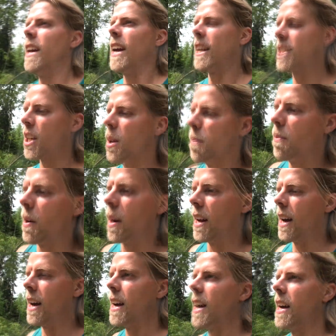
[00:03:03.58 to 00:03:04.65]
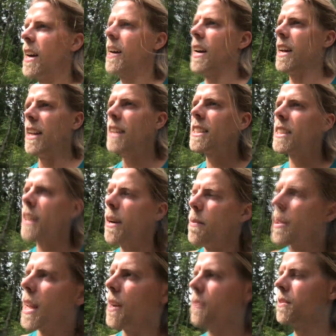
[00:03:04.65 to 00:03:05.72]
example, an Instagram
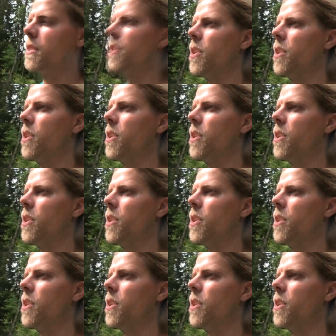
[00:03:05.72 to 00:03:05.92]
account.